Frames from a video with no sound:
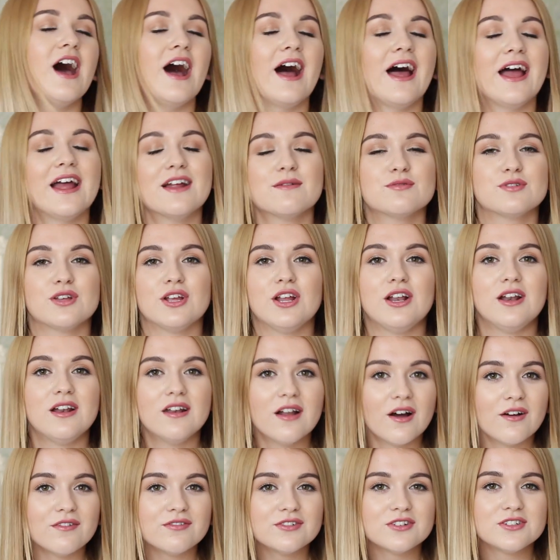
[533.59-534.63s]
I absolutely
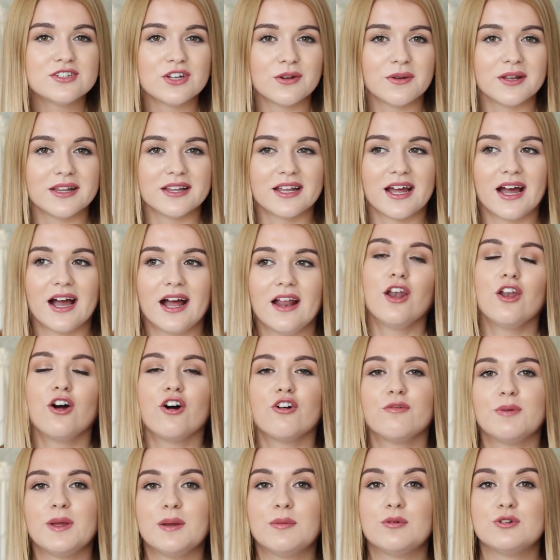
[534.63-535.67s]
love doing that. A
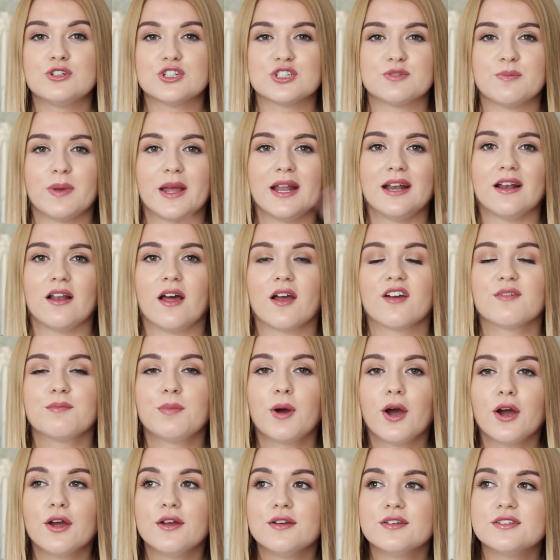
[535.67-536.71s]
lot of people just pin like
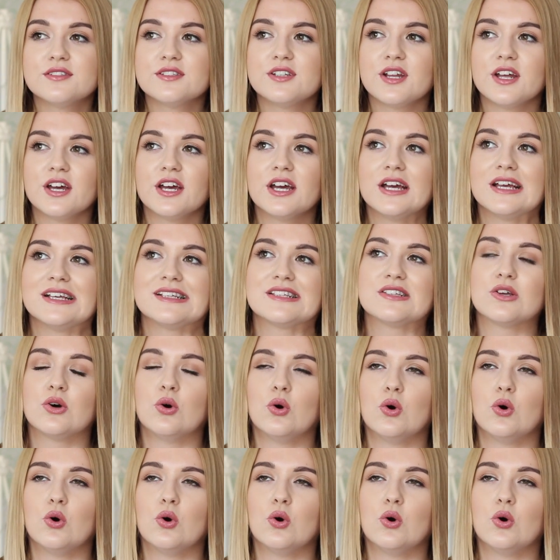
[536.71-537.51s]
posters